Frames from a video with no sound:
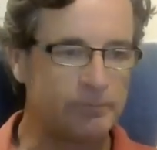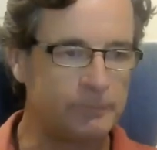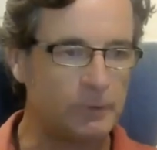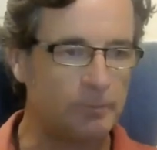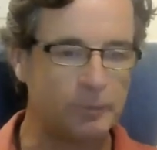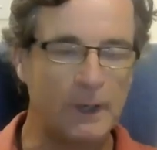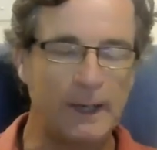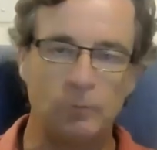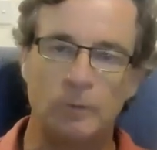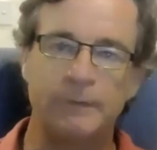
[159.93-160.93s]
Your
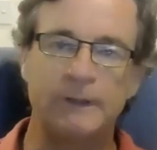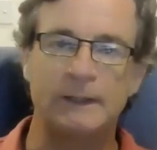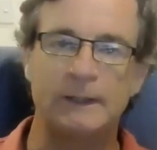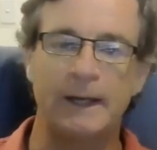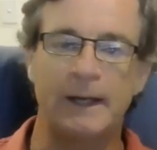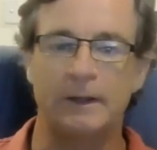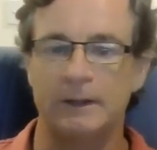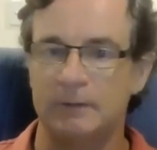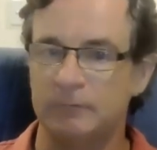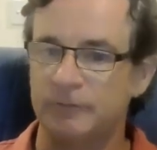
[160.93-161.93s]
brain will be
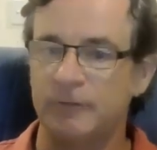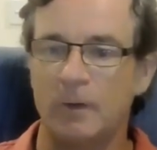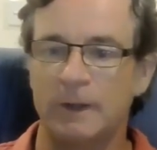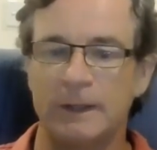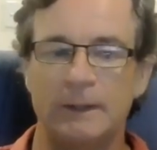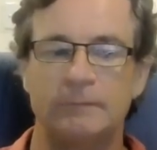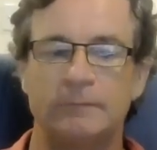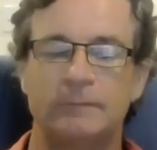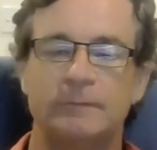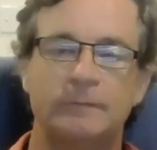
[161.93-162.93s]
cloudy and foggy,
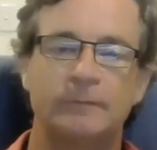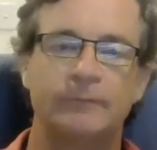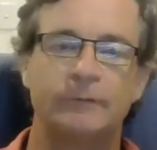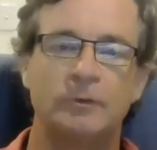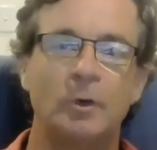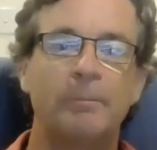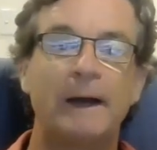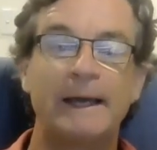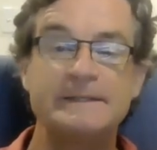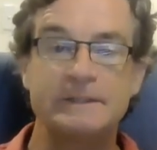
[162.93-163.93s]
and your
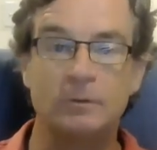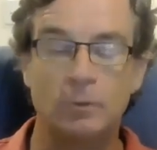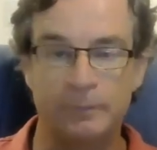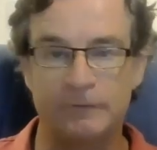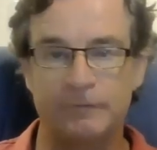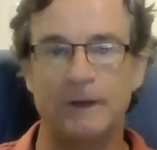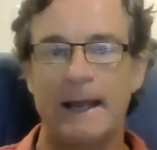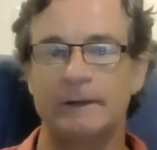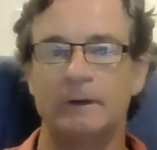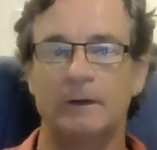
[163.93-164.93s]
pacing will be
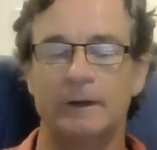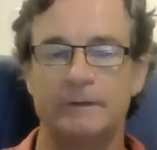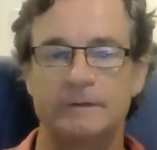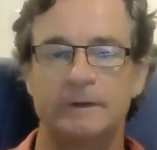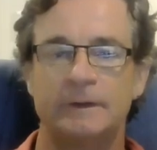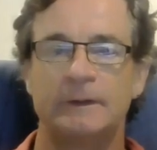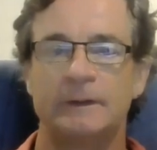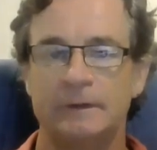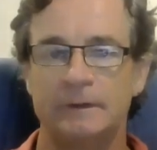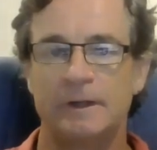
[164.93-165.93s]
flatlined.
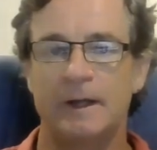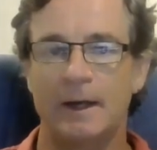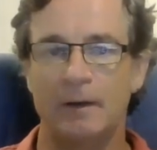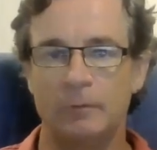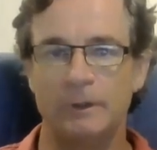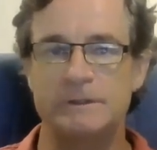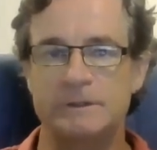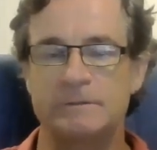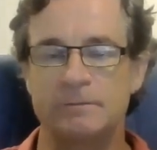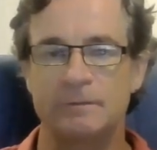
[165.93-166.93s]
You can't
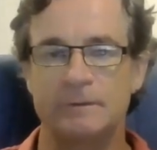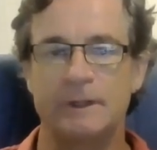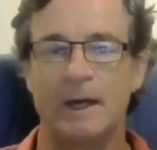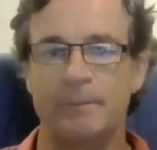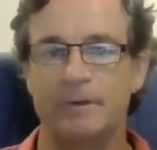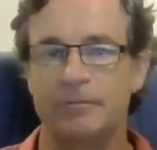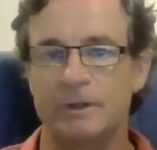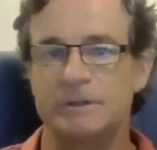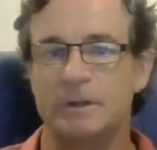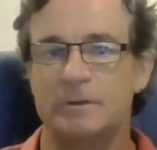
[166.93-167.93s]
reach the upper
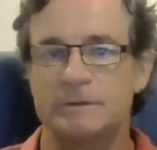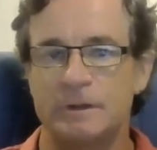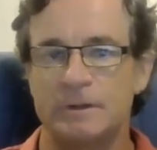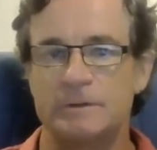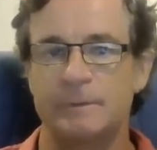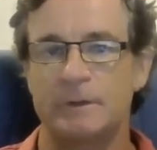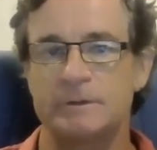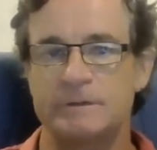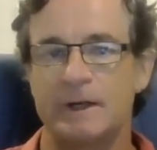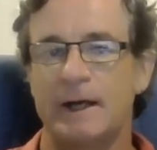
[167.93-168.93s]
threshold zones
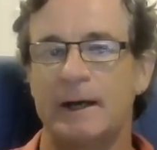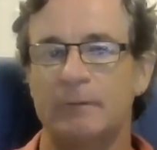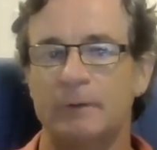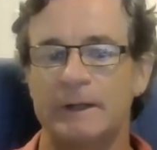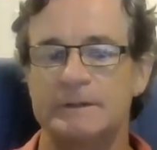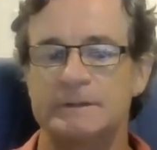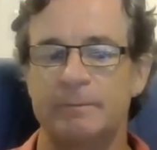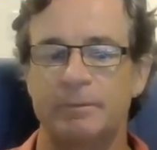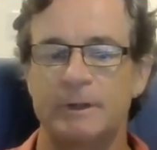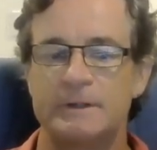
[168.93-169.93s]
because the heart rate is
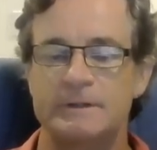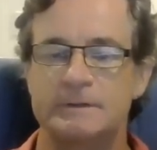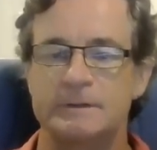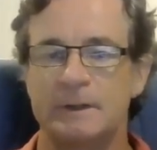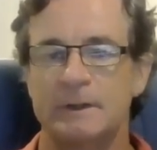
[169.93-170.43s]
suppressed.